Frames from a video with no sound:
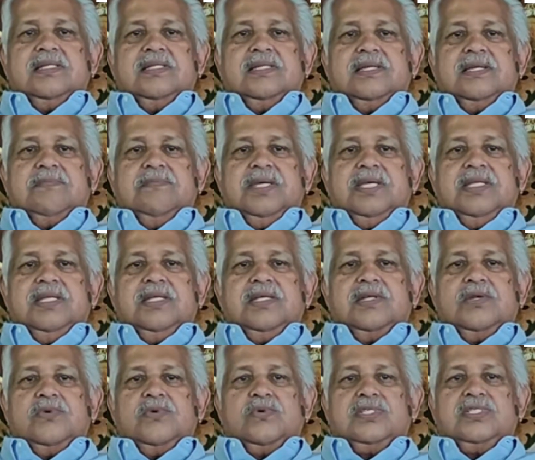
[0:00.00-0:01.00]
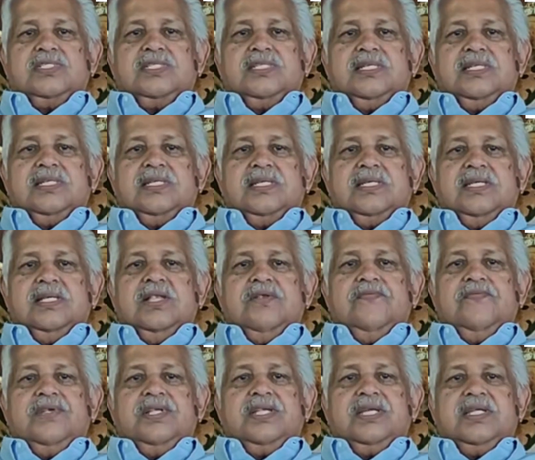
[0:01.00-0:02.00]
remaining roots,
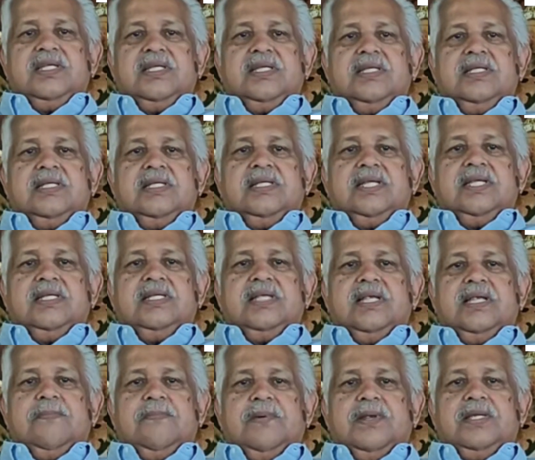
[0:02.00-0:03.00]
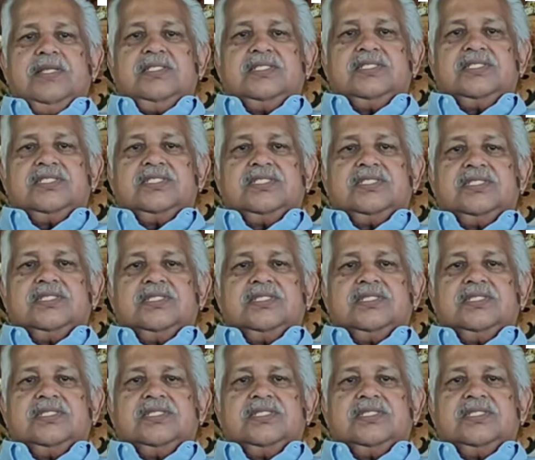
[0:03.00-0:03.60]
ill-fitting dental appliances,